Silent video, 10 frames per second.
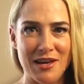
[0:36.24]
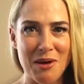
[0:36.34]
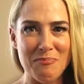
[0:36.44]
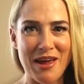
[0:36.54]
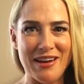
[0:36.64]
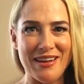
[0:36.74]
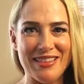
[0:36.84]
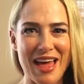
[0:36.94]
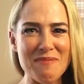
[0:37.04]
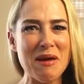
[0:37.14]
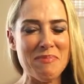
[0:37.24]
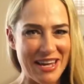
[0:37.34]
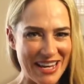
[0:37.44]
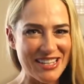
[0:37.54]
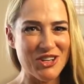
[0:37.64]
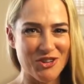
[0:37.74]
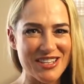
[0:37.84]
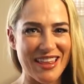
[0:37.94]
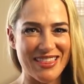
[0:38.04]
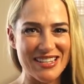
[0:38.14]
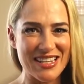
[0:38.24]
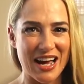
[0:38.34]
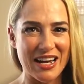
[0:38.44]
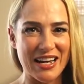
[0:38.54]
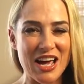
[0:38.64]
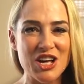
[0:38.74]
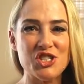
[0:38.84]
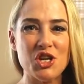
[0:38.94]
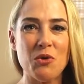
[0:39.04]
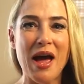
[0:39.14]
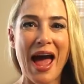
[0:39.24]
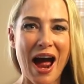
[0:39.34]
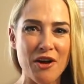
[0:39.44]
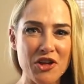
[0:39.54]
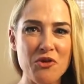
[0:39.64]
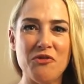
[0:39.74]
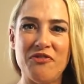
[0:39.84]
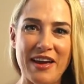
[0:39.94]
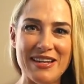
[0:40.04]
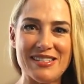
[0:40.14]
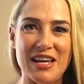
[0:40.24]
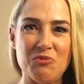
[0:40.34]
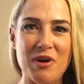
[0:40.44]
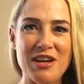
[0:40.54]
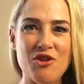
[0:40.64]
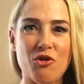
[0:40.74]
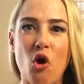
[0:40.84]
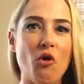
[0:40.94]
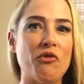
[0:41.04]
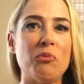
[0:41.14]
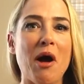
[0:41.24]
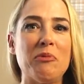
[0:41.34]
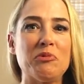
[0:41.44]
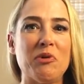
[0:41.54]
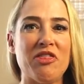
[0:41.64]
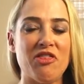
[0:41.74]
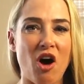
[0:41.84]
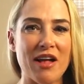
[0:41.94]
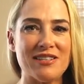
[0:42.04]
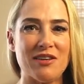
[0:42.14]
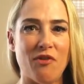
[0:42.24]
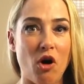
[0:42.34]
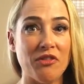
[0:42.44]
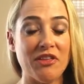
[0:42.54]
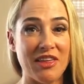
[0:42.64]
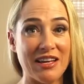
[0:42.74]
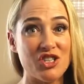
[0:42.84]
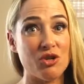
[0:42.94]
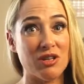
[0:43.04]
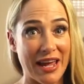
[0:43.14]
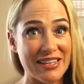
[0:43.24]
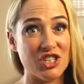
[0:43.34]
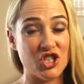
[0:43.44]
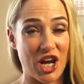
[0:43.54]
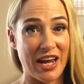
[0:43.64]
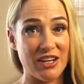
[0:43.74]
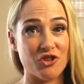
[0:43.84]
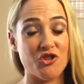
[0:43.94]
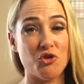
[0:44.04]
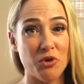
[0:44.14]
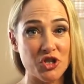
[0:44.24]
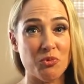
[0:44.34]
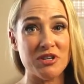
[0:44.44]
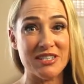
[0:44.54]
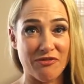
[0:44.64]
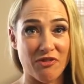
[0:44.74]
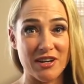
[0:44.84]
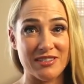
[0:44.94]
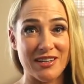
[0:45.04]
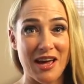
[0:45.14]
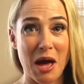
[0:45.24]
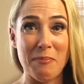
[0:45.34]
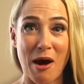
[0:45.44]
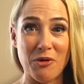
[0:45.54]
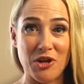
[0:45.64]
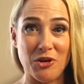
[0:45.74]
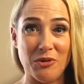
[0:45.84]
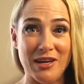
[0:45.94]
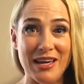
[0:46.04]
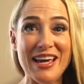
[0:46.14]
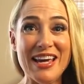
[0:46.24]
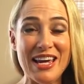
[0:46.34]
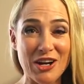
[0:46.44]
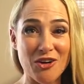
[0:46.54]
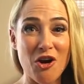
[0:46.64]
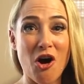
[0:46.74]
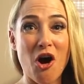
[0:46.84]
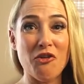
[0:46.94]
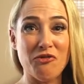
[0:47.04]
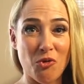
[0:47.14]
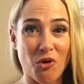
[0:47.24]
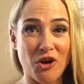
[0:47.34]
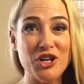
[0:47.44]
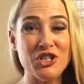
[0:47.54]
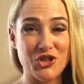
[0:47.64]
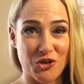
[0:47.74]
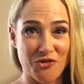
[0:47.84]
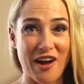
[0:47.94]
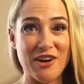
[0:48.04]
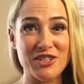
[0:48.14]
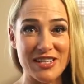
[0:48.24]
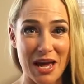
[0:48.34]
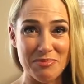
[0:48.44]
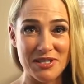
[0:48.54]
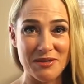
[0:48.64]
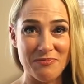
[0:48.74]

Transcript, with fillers: But that may be easier said than done. So, how do you face it when you're overwhelmed with thoughts of all the things you'd like to change or you wish were different about you? Here are four surefire steps.